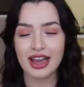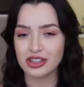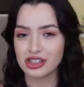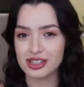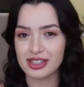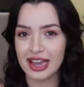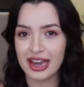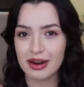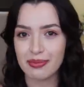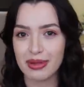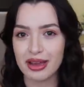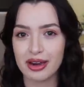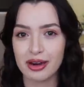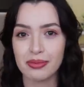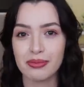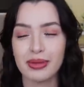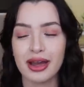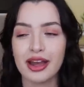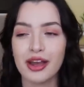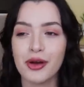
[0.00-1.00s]
I just kind of made
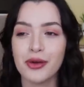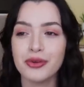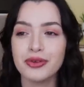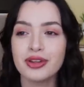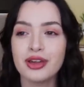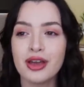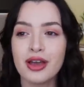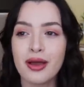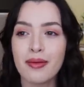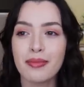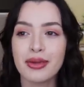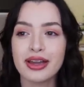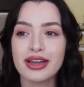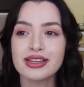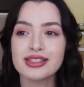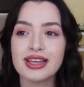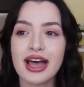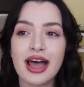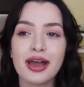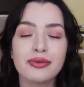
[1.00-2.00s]
up my own
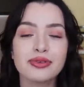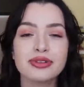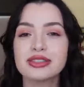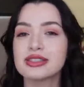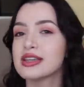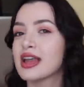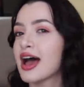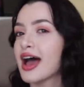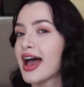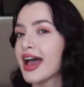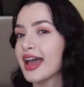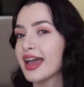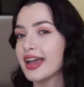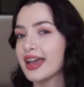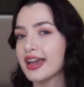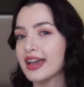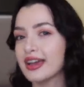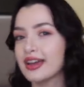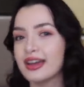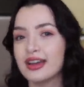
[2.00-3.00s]
because I was
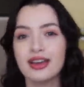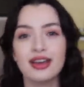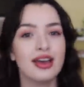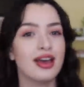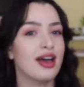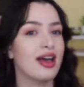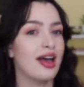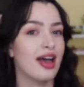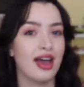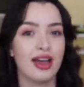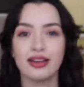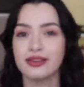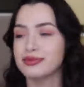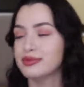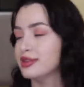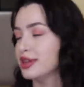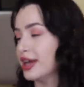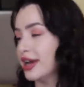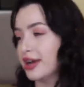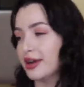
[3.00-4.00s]
not,
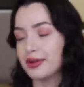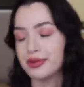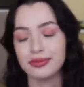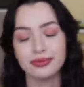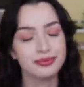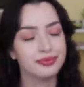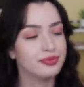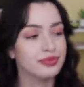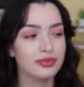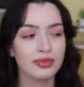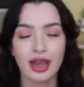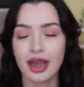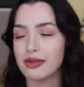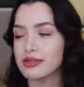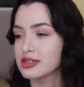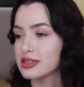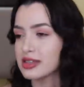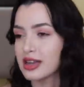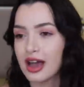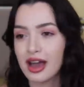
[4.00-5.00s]
no, I
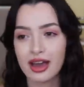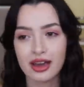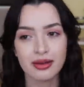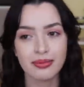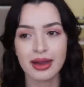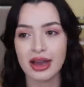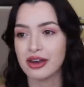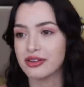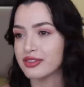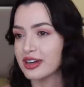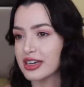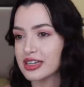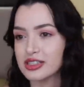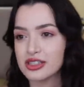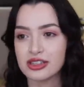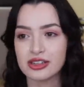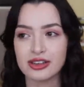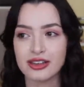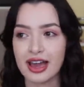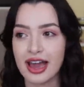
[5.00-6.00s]
was not about ready
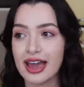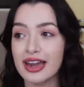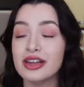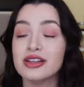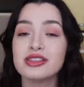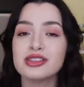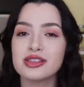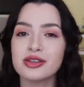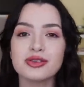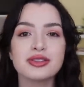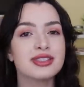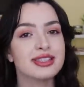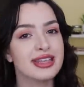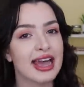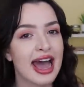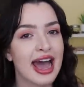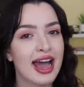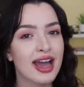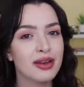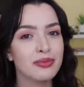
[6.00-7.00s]
to do that. And it's so
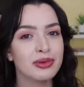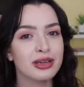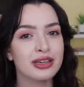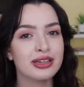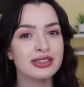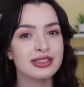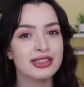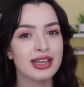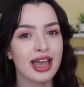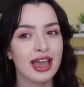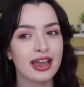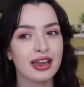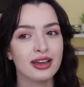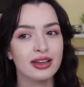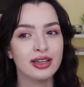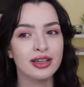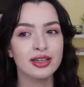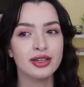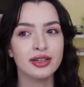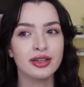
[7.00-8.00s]
sad because, like,
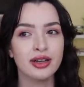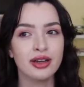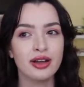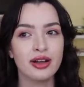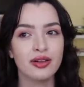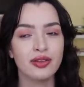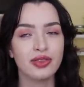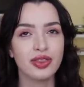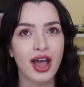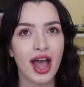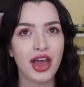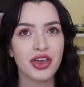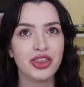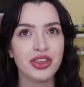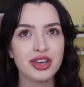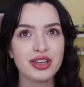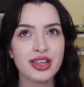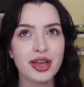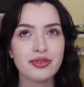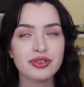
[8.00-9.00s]
I
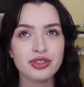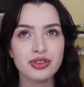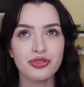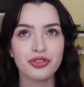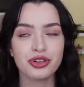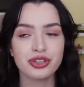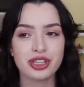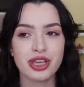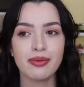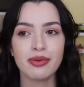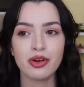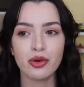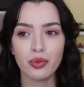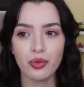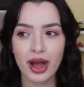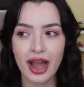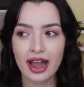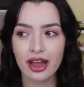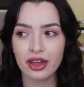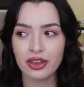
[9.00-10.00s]
think that was the first time in a
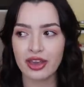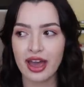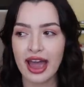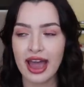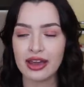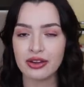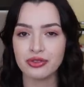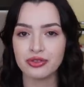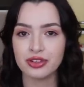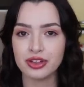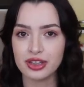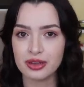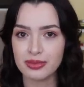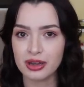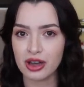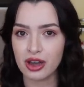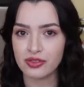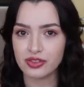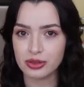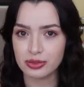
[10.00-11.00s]
while that I'd really
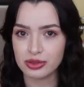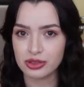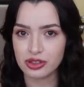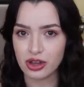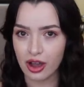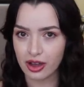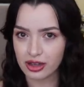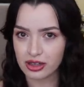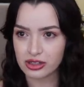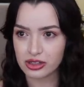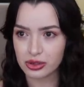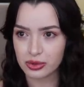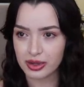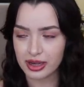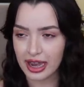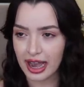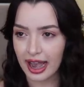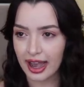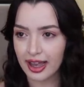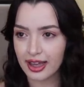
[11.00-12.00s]
been comfortable talking to
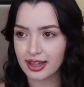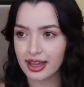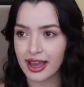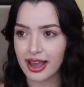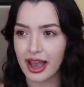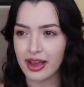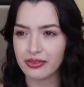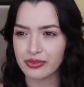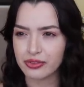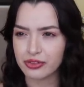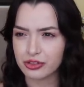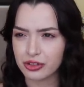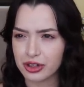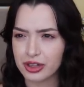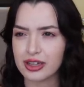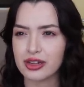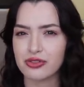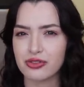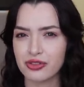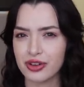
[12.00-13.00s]
a guy. Like, I
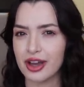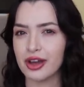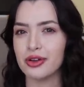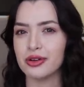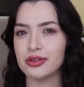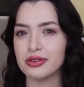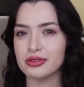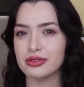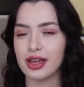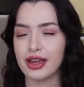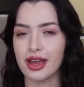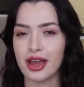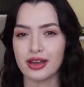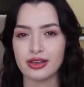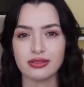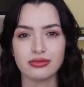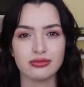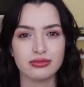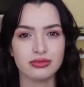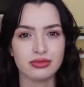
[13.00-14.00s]
really felt like I
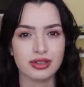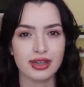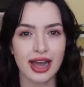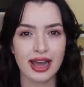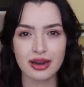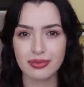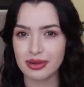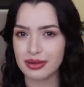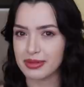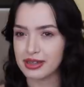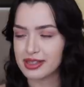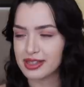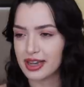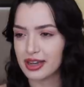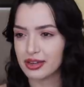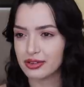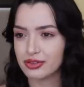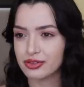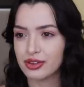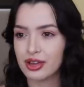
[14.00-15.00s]
could kind of be
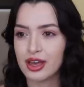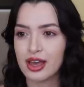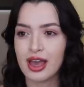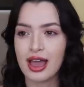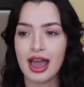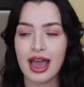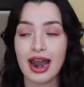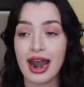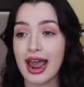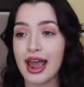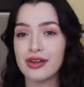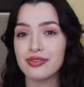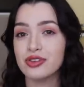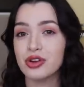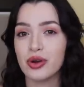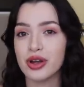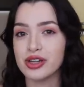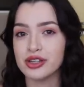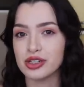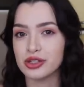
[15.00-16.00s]
myself, and I have
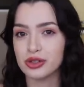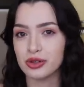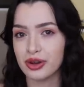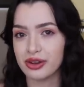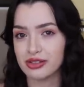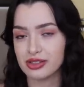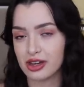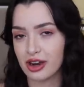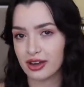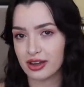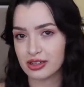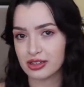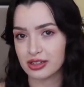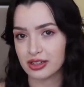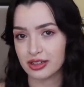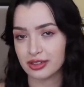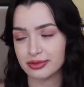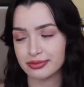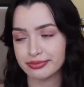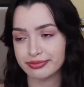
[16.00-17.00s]
no idea who I was talking
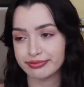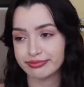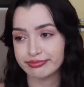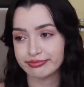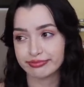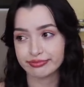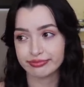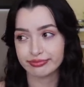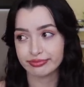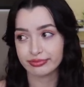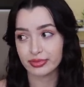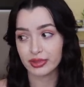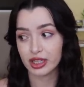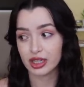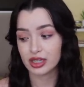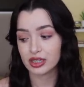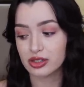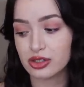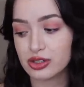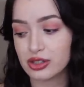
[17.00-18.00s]
to.
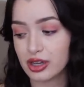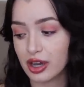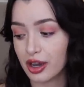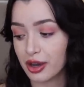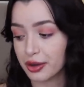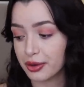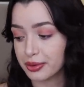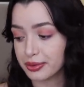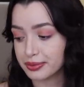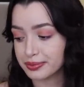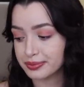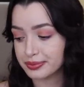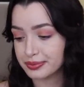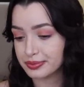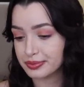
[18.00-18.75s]
So